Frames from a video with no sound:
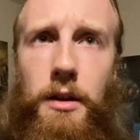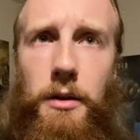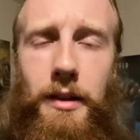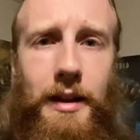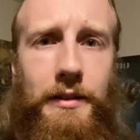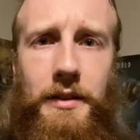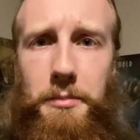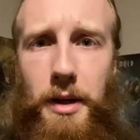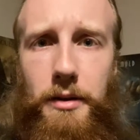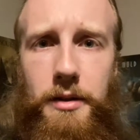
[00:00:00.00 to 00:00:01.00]
less is
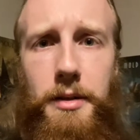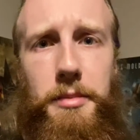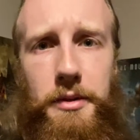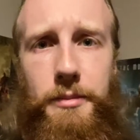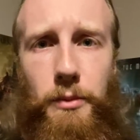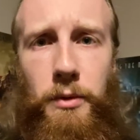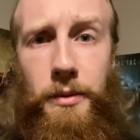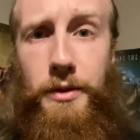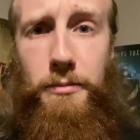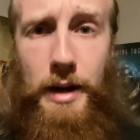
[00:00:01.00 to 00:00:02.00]
better. You build it more
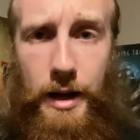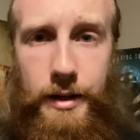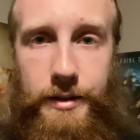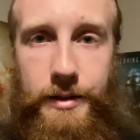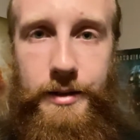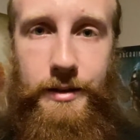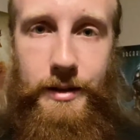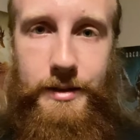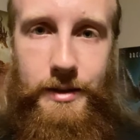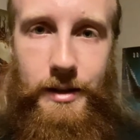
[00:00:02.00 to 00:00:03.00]
with your mind.
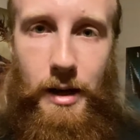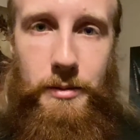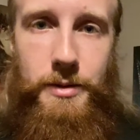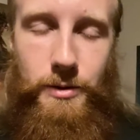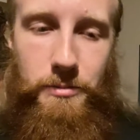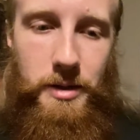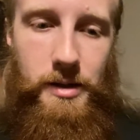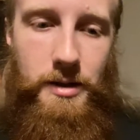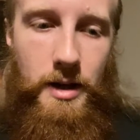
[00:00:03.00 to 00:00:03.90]
That's how it should be.